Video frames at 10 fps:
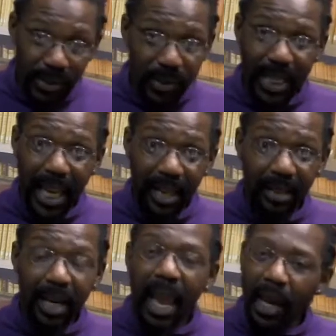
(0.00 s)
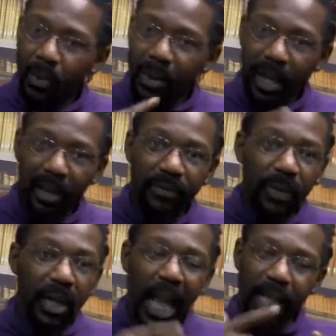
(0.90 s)
stat and
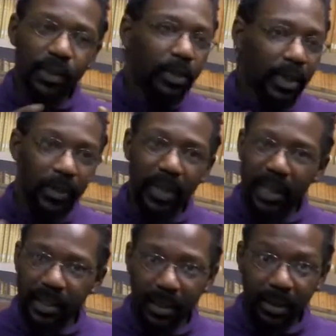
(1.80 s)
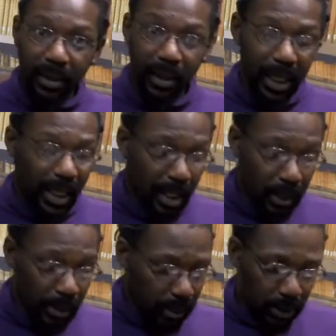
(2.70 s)
whatever attribute that skill
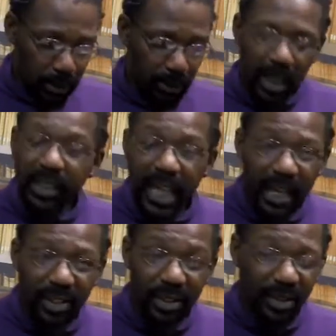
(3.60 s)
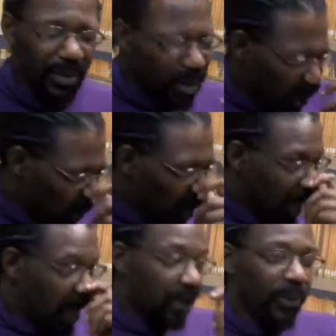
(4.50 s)
is attached to. So
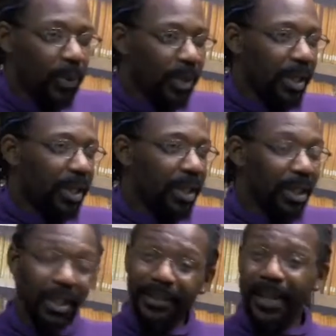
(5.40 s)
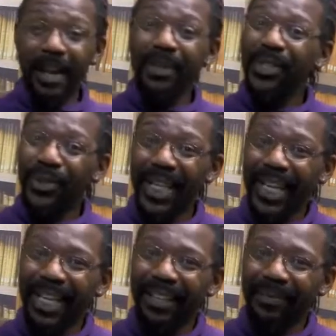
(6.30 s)
if you want to climb a
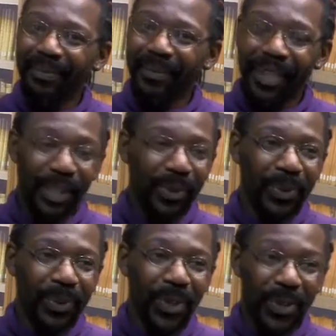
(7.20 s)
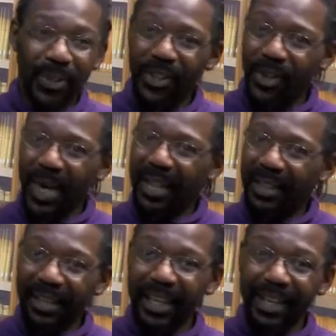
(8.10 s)
tree, you would roll your
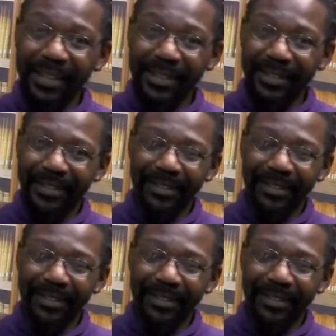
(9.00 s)
athletics